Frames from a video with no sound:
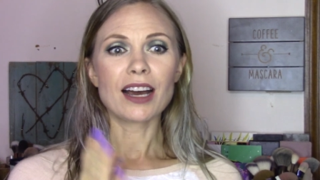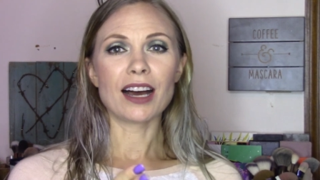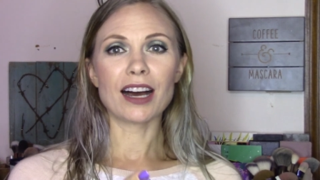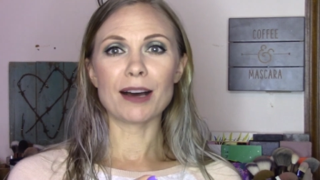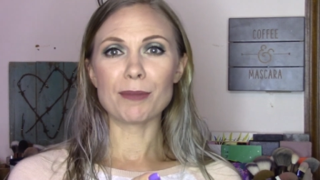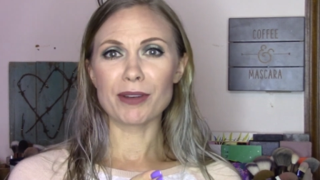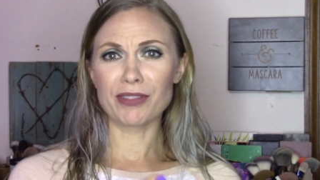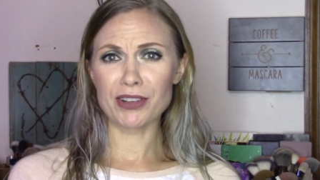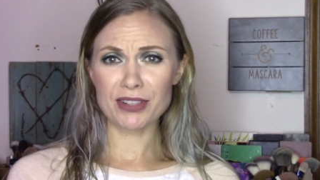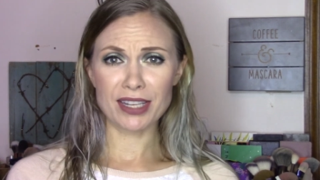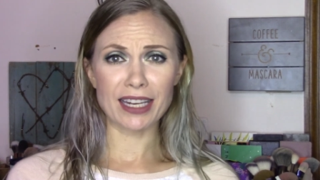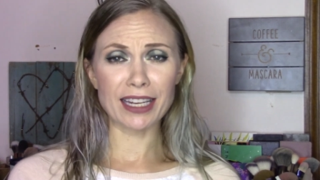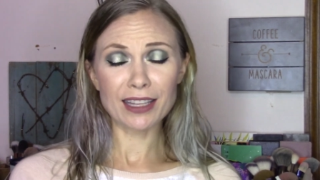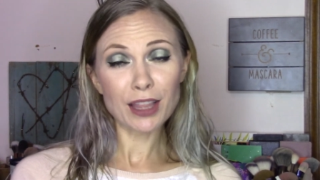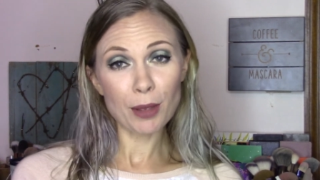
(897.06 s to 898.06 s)
if there's
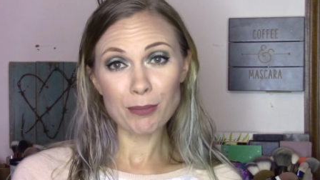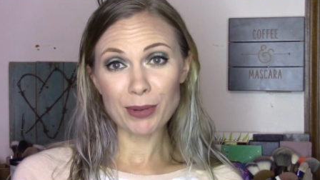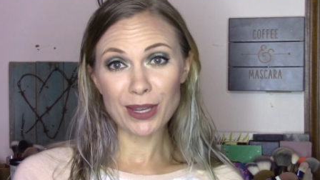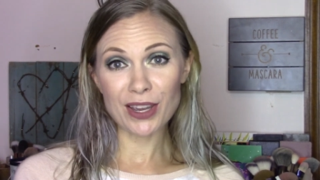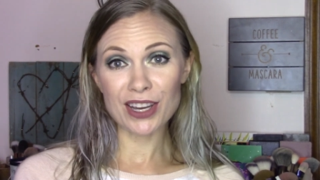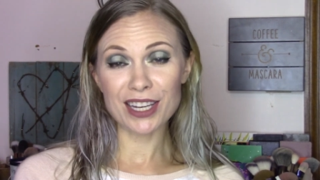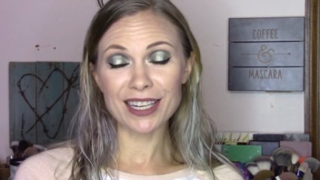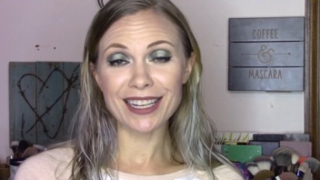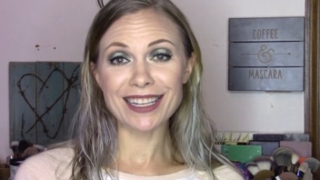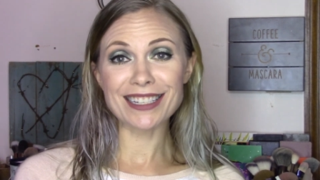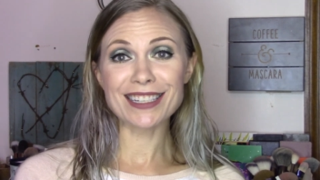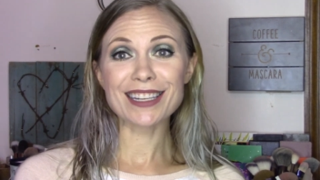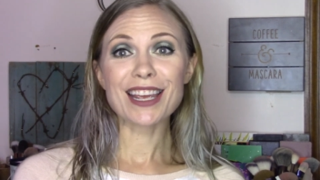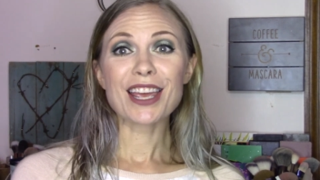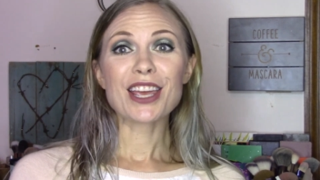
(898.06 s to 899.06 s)
any clumping on
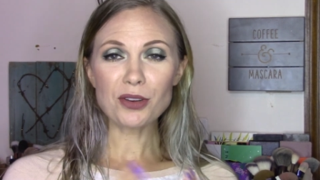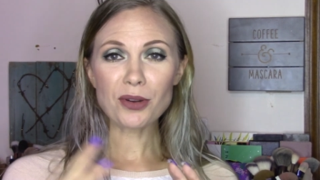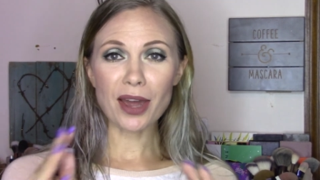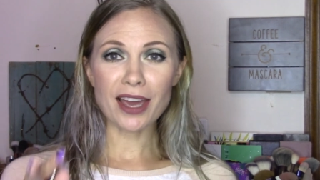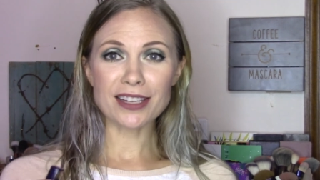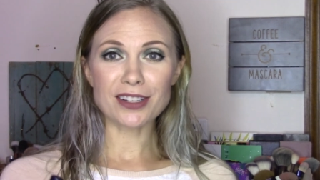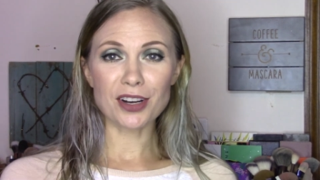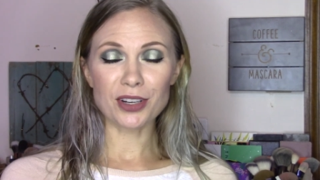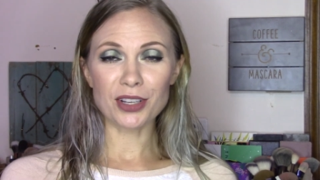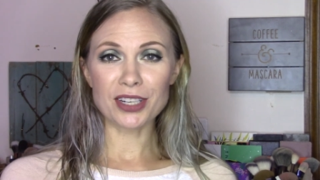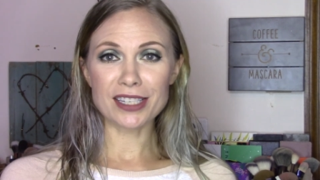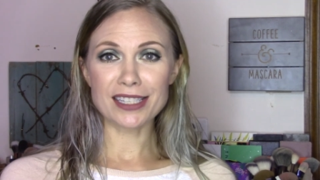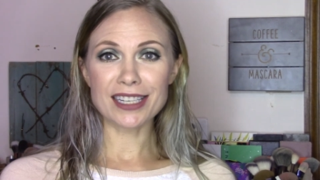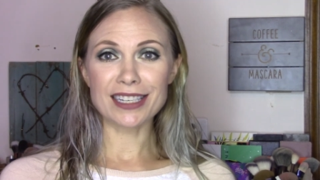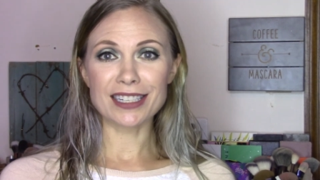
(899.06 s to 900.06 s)
it. You guys aren't
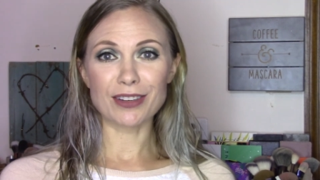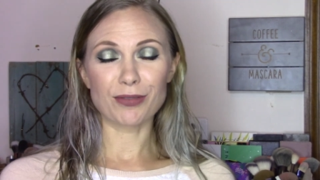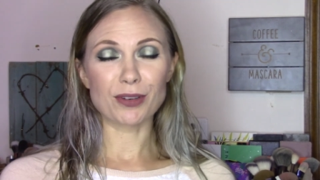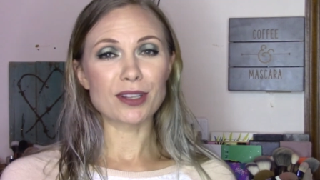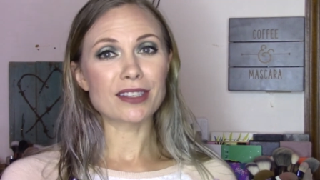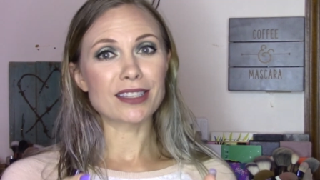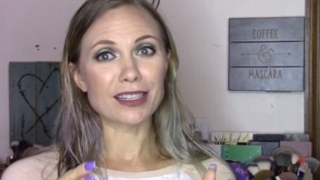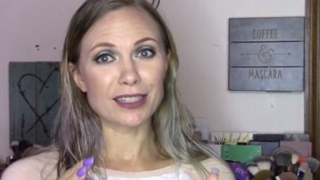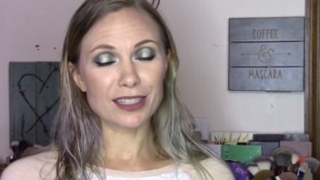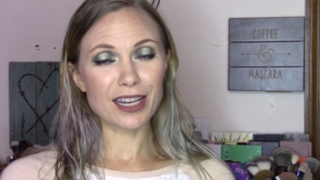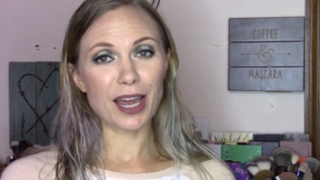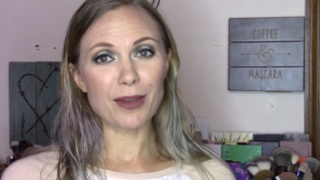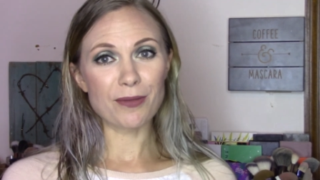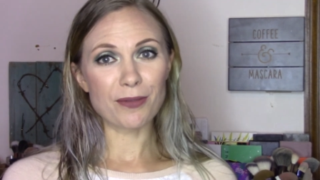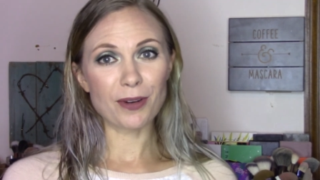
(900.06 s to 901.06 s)
going to see a difference in
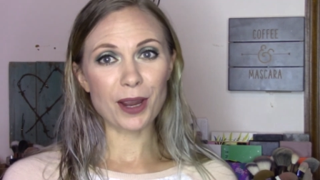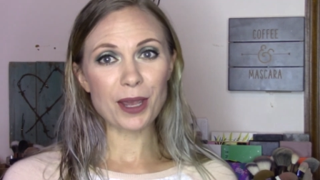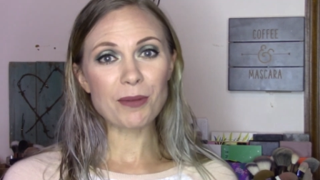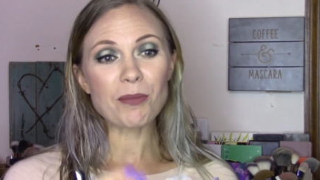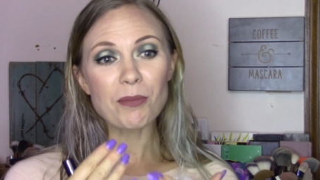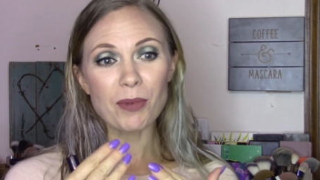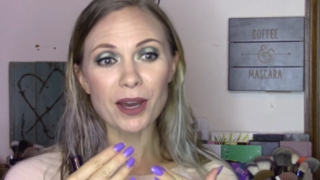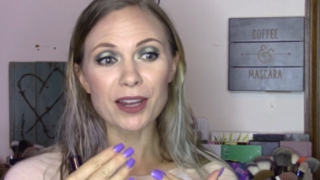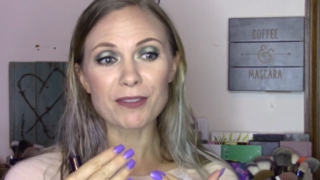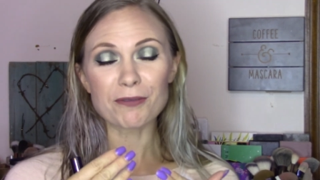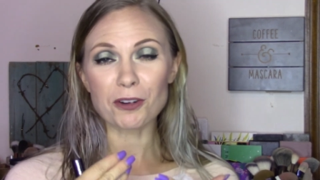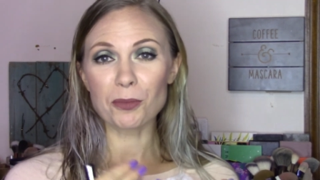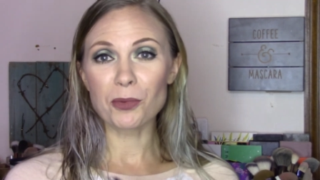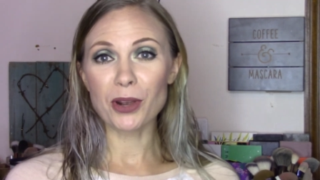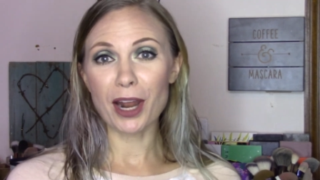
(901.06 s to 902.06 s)
time frame, but
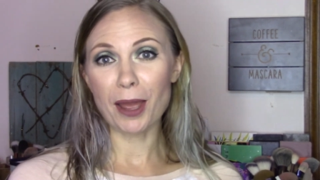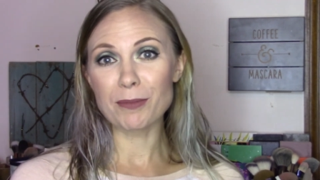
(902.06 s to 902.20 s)
from when